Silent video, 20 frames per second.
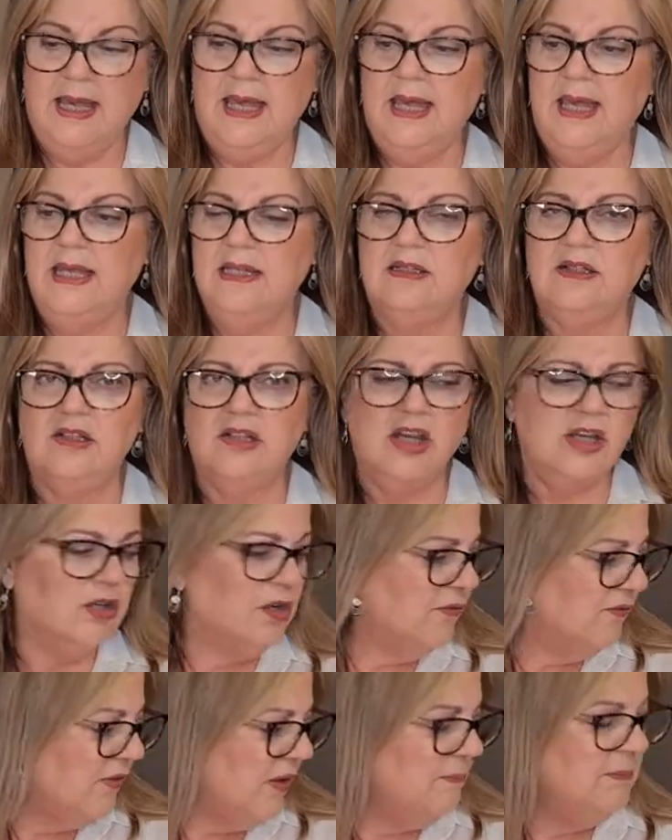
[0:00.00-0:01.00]
And I don't
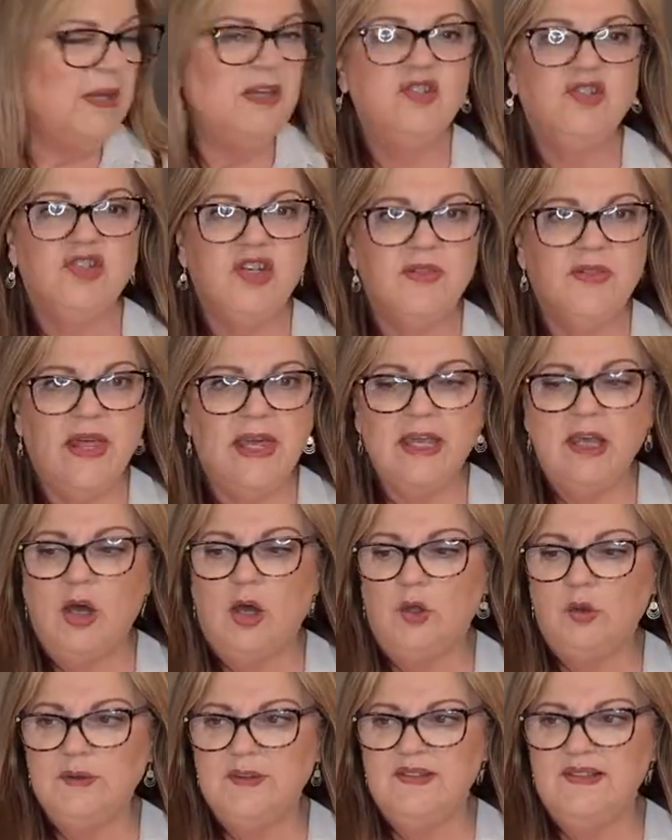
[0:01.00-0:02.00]
know if I mentioned, they
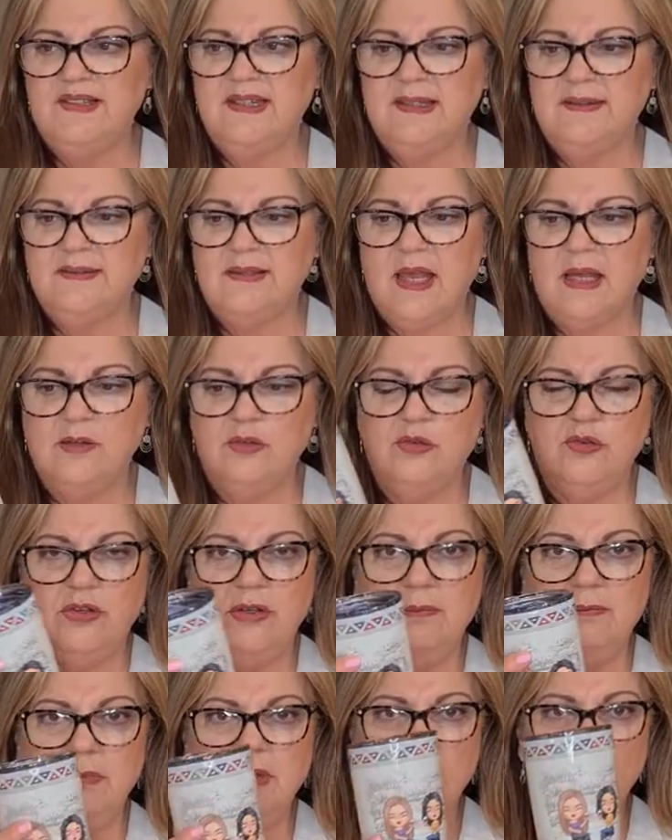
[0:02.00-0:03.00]
hold
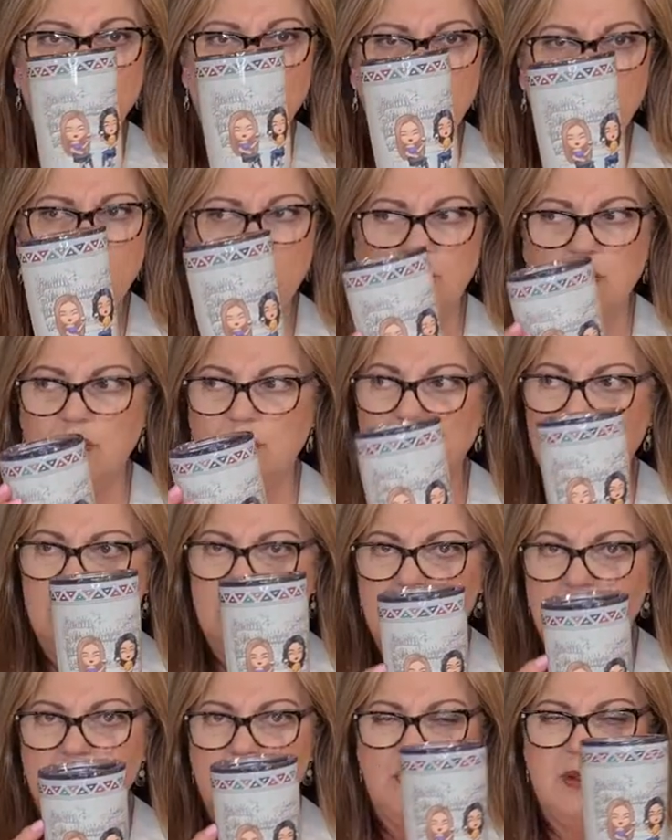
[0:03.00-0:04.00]
600 mils or
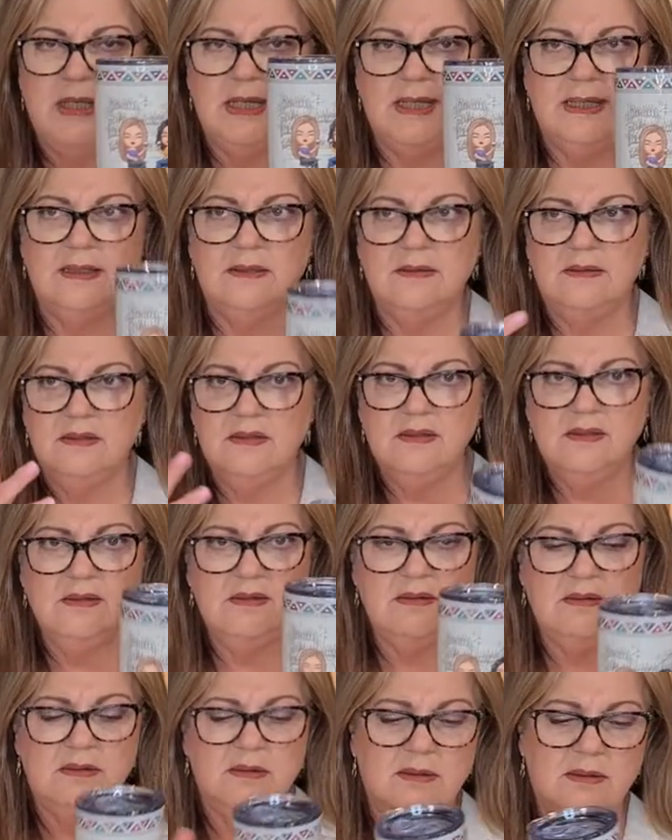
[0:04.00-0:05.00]
20
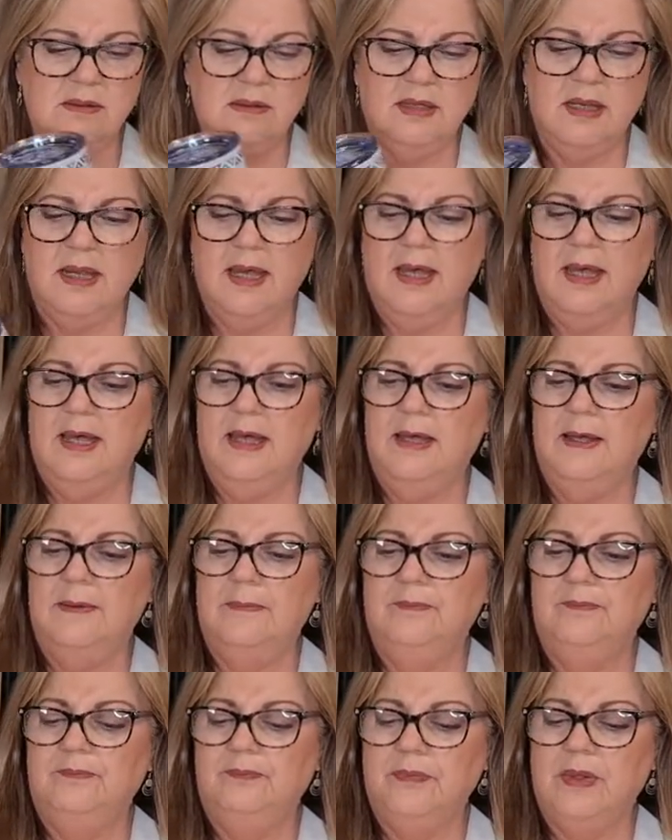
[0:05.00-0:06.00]
ounces,
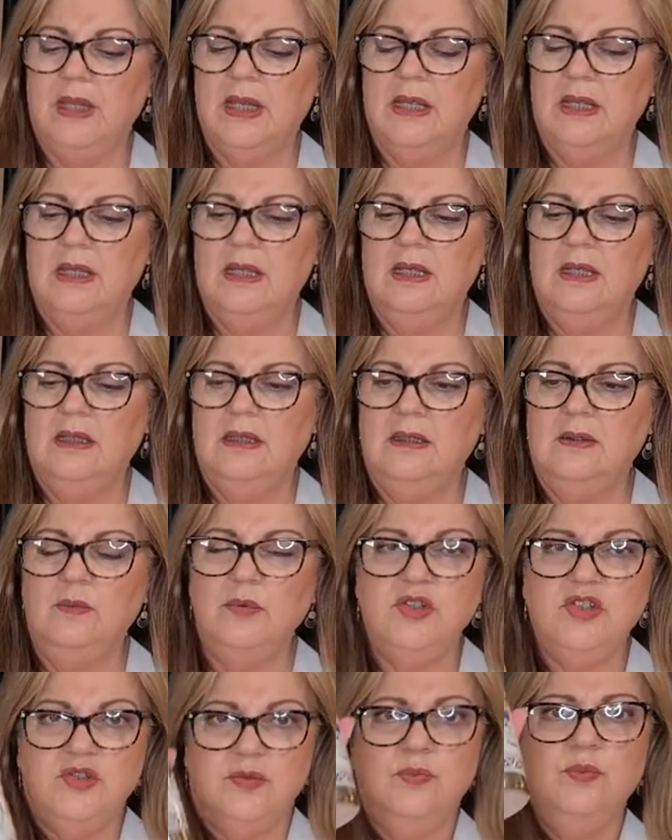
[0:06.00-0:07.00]
um,
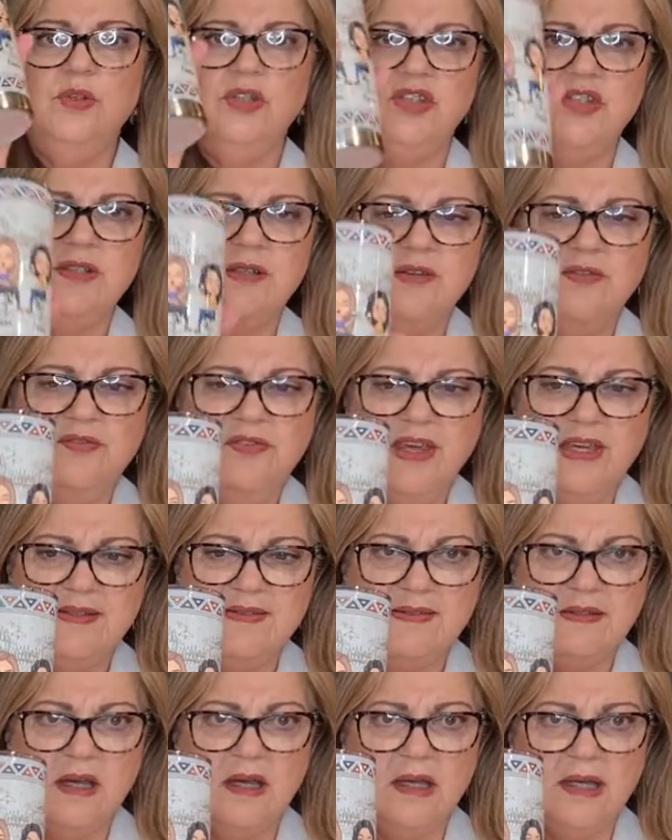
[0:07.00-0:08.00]
which, which is a fair
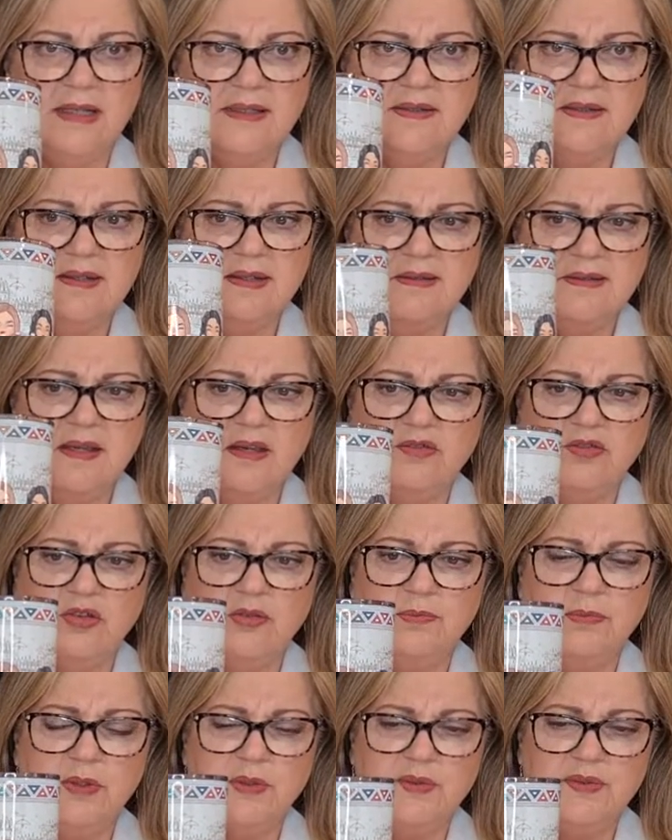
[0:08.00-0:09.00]
size.
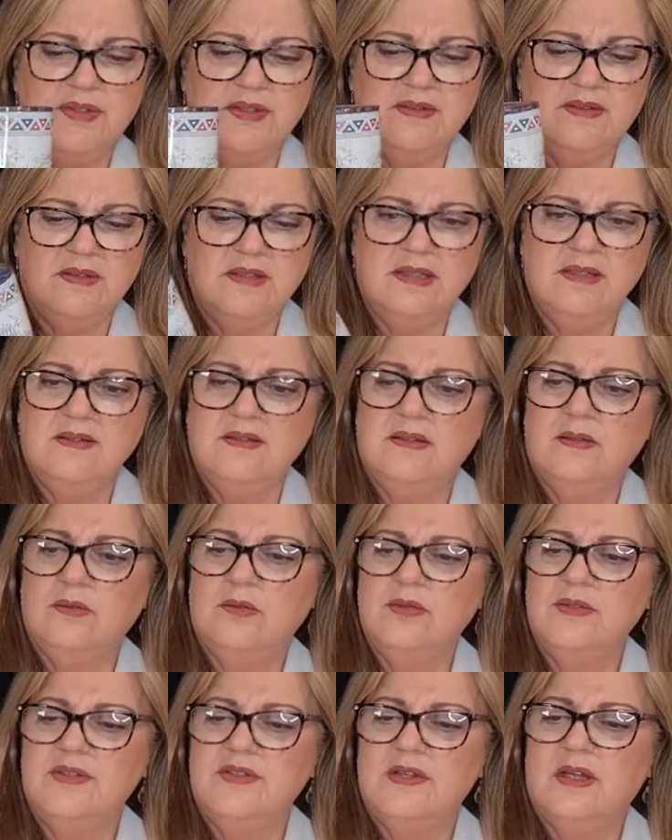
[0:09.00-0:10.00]
600 mils is, is a
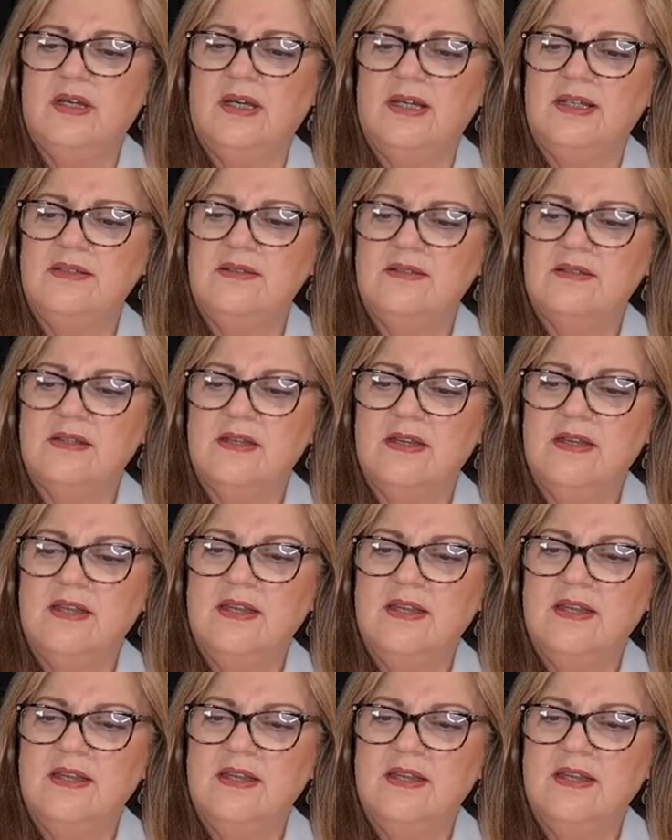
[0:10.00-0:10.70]
good size.